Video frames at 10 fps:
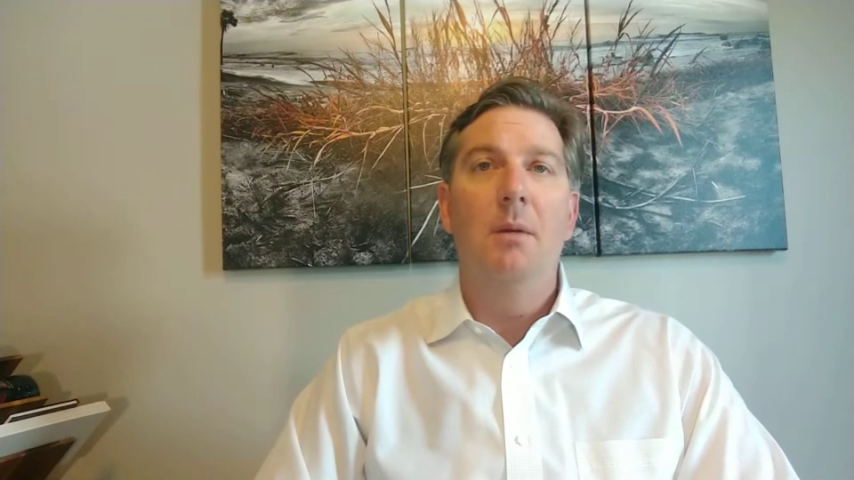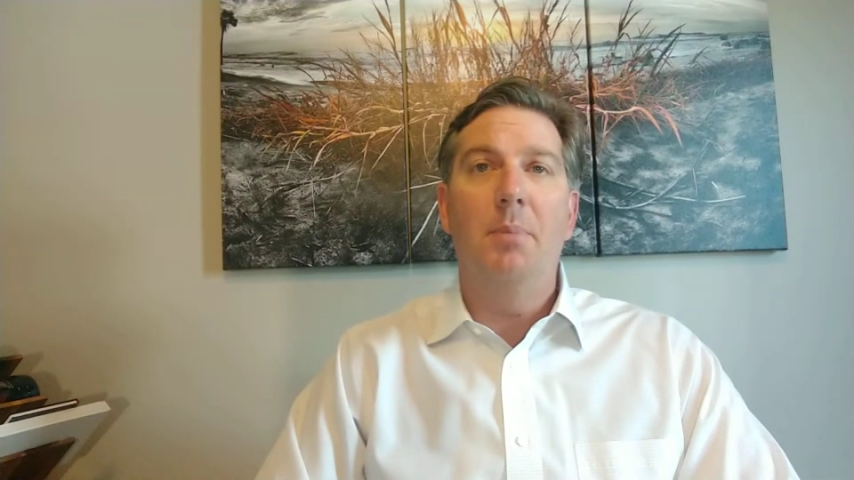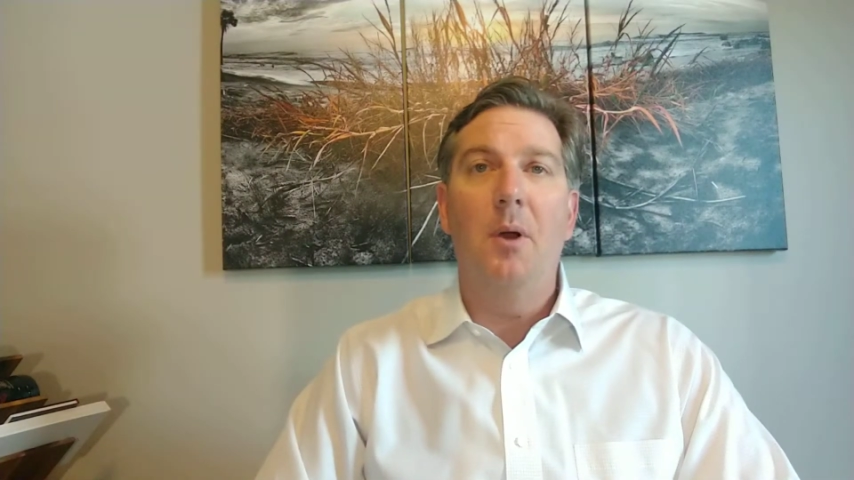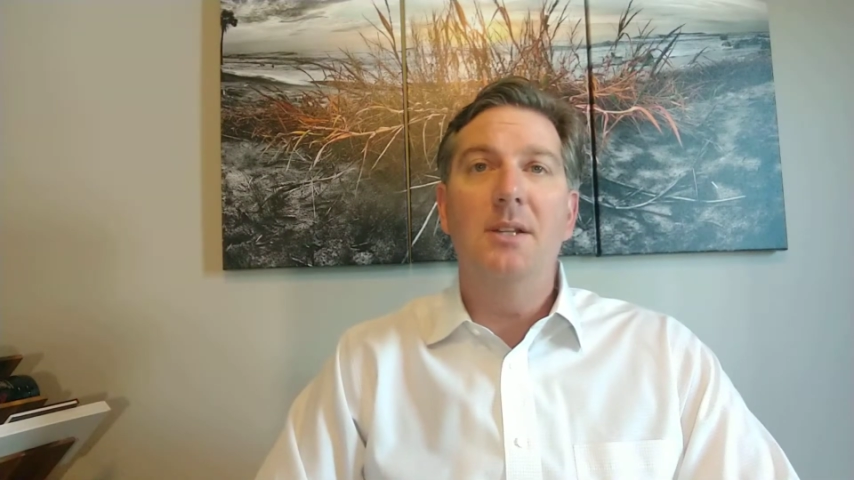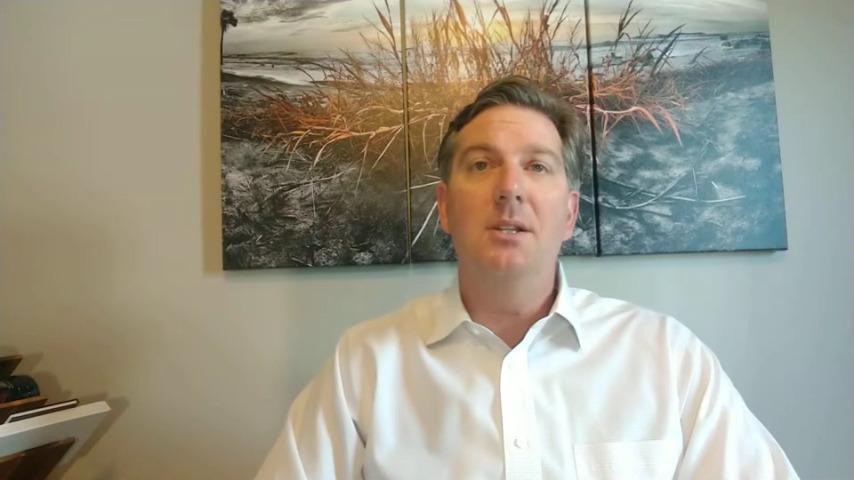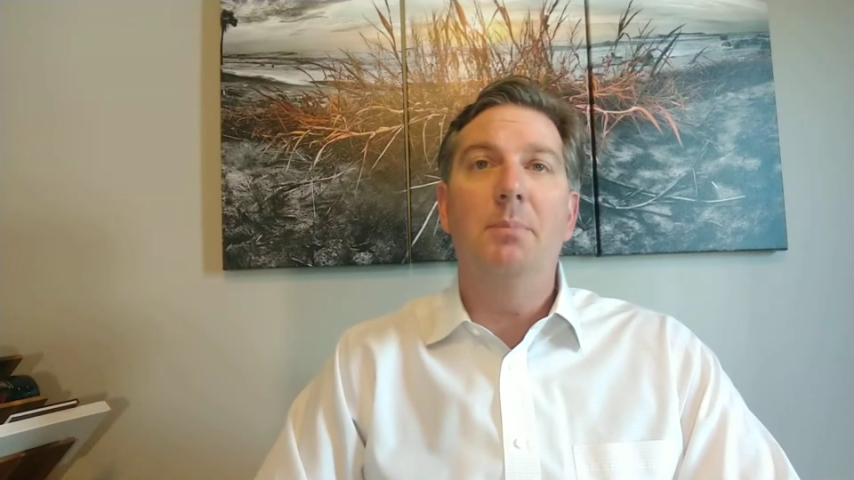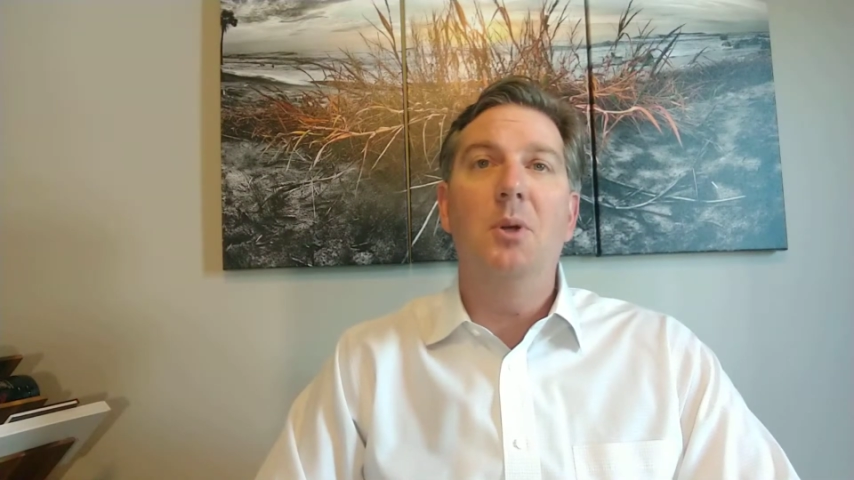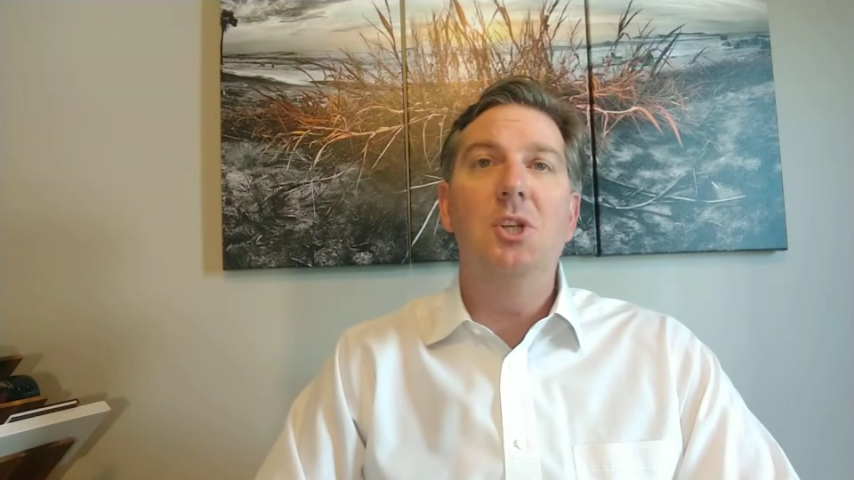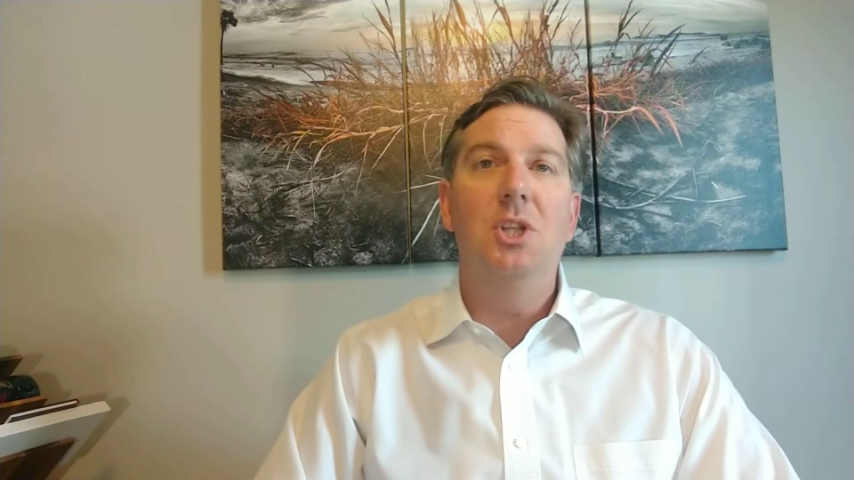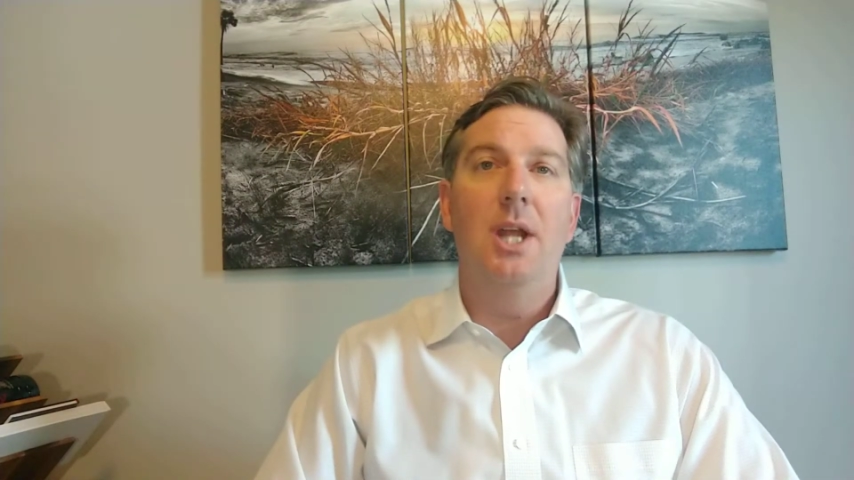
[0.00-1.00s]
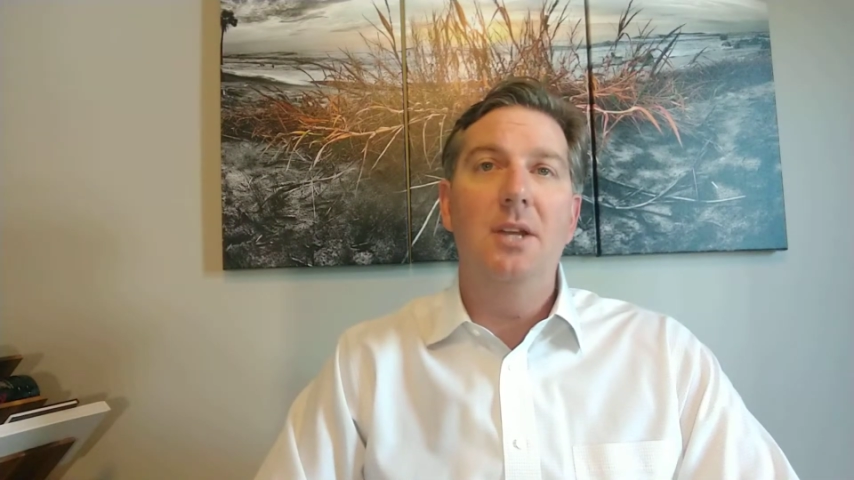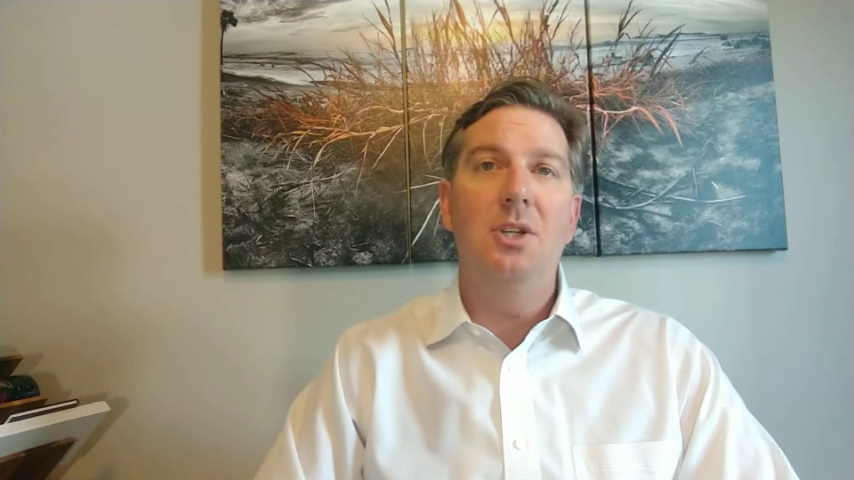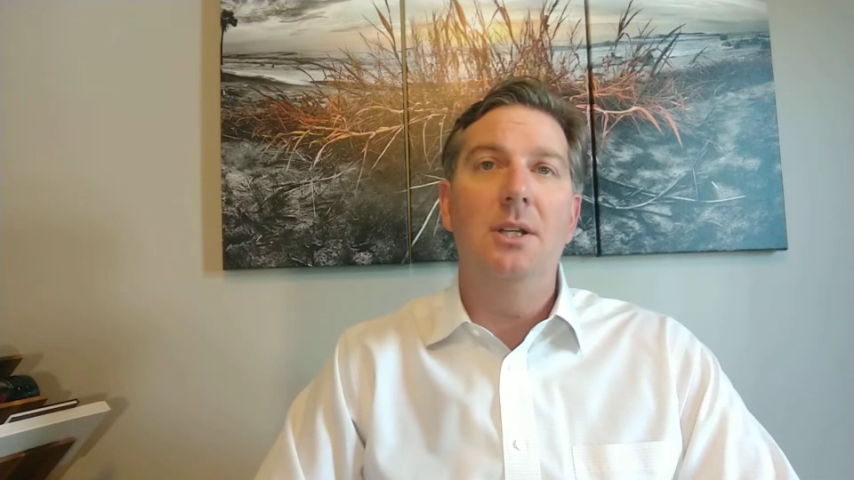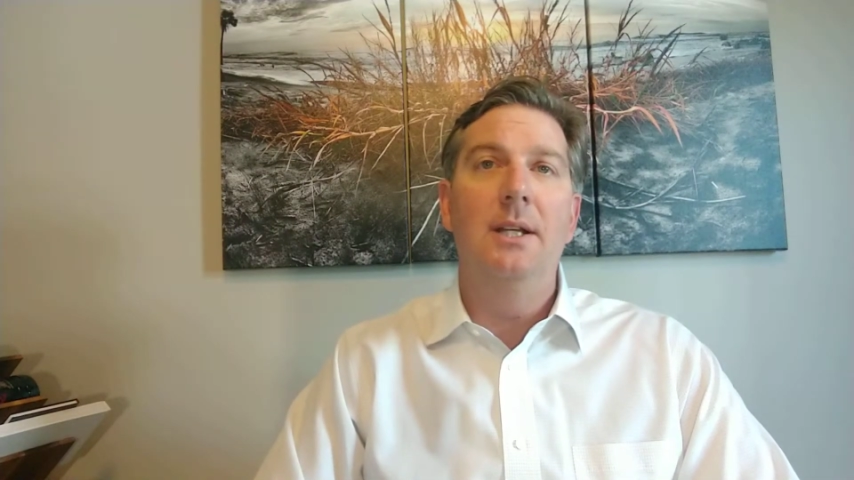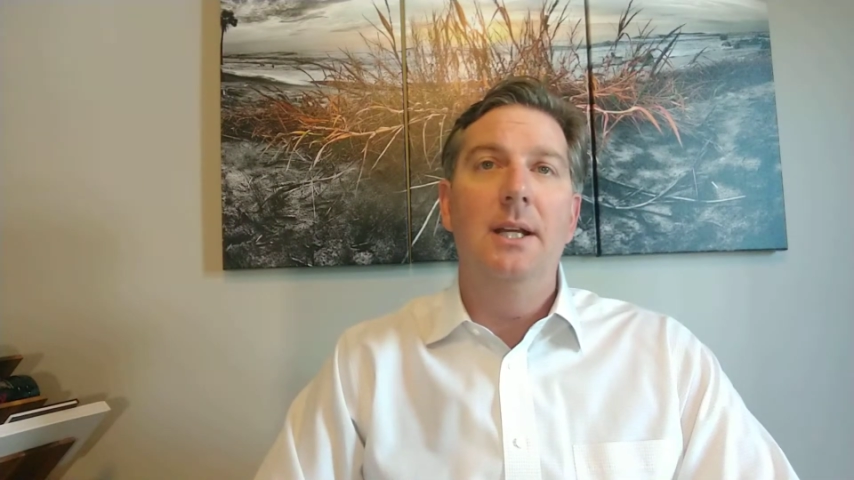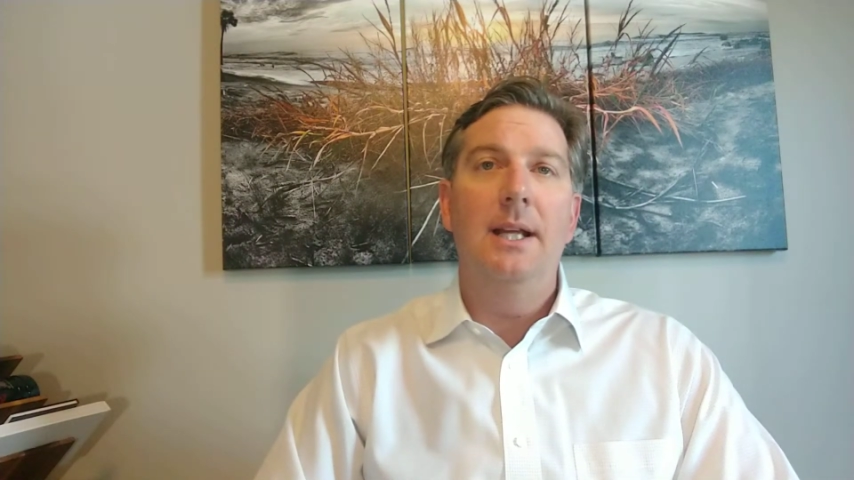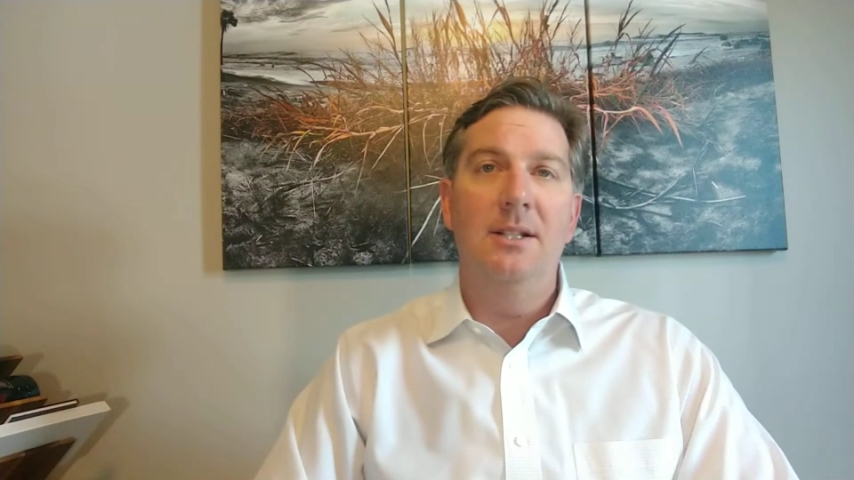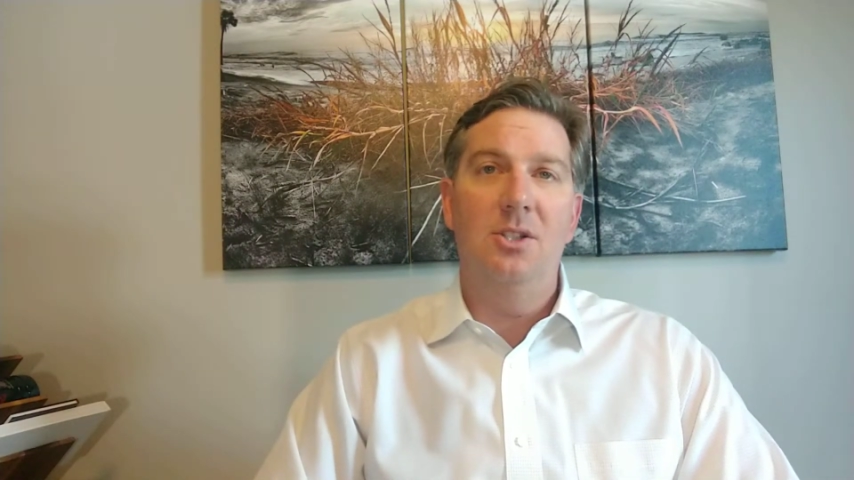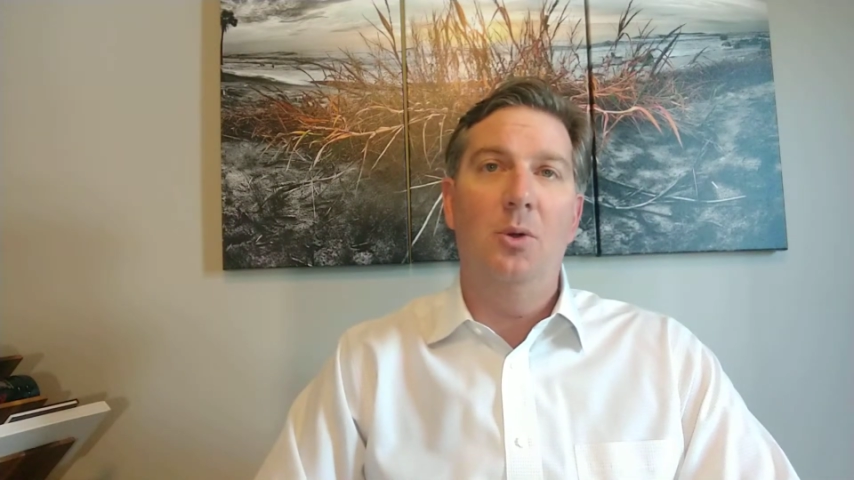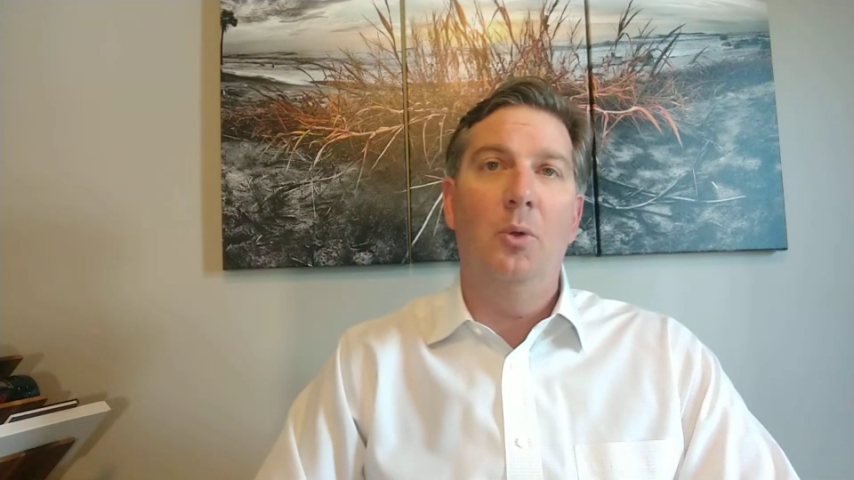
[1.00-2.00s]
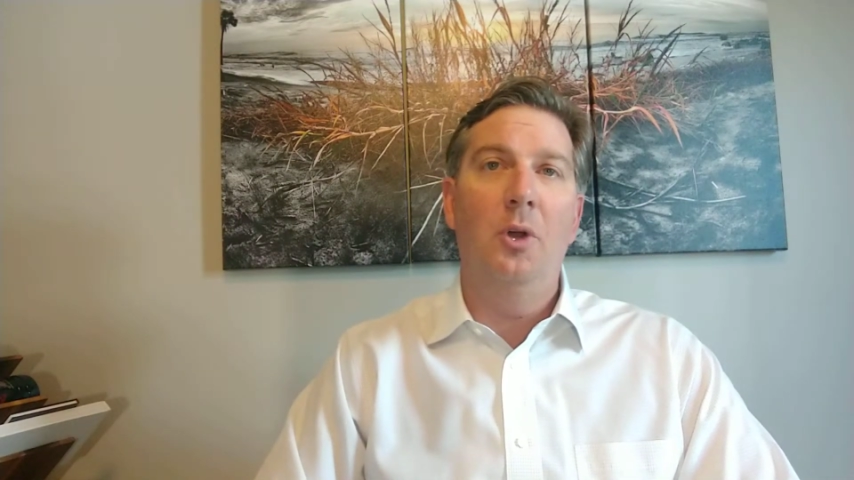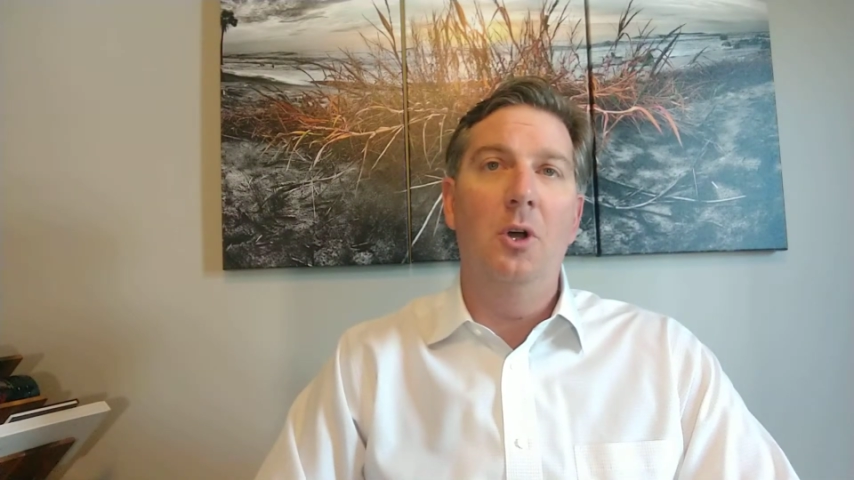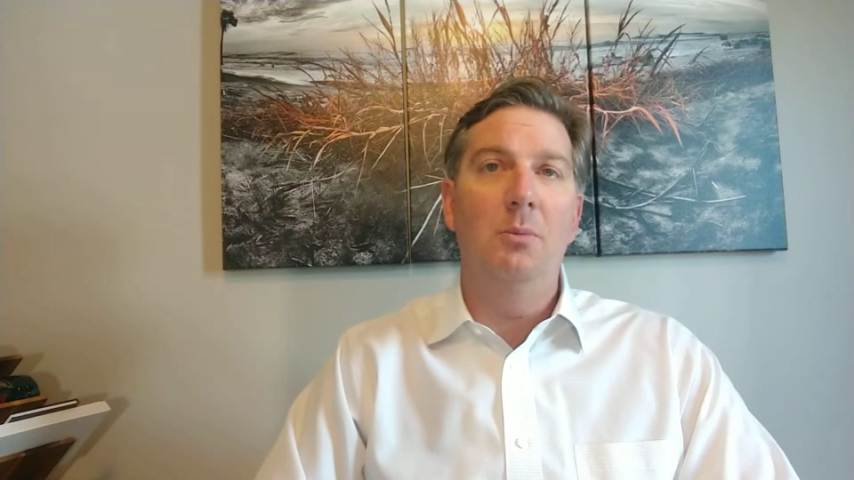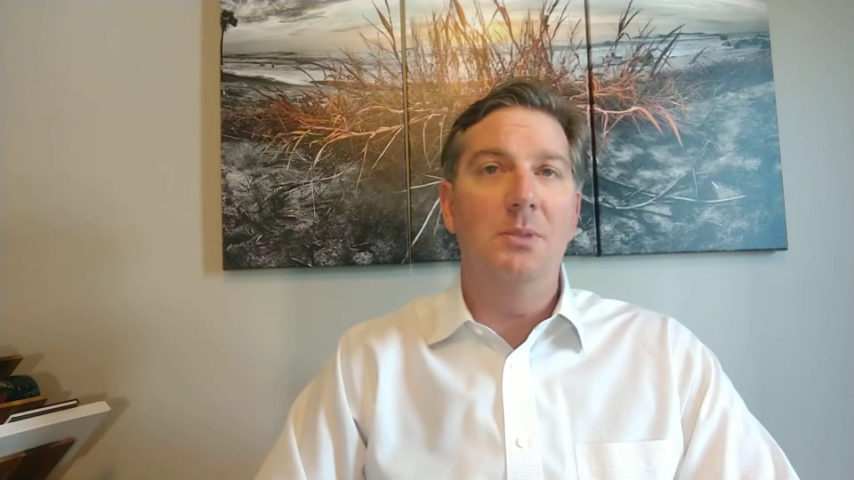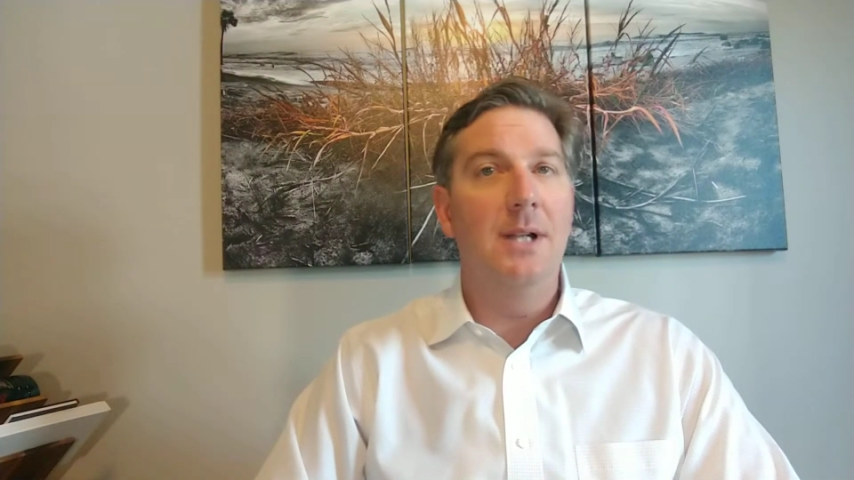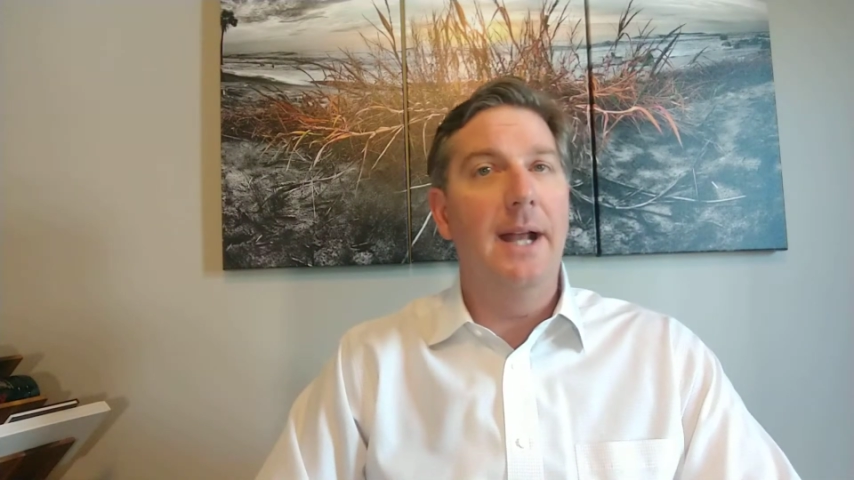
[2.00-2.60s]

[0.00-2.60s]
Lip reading: price appreciation in sold homes,